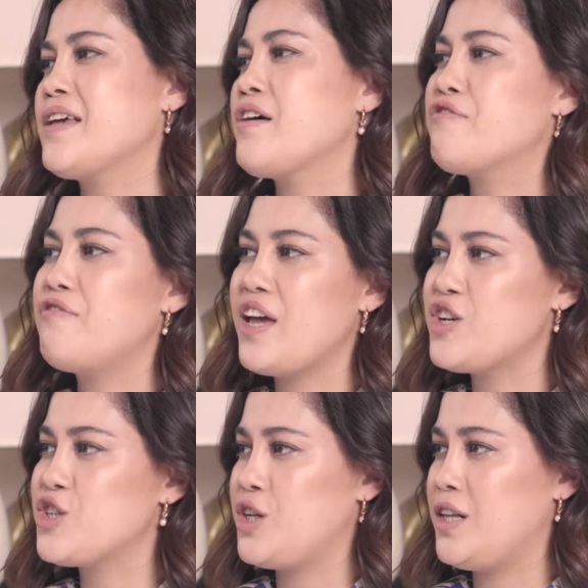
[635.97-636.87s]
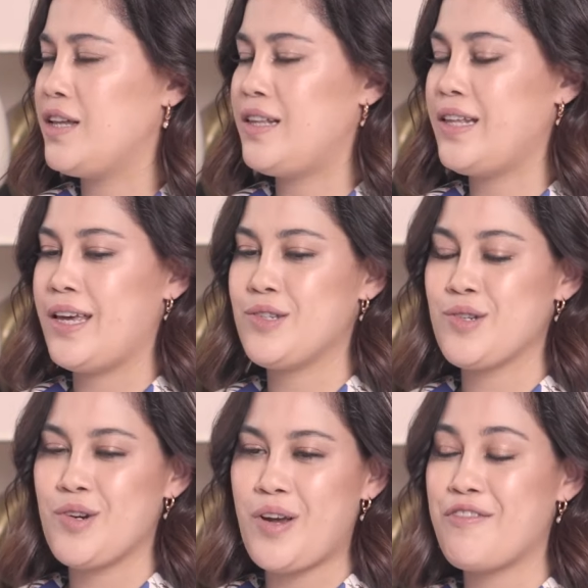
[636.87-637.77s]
say, a facial, a laser,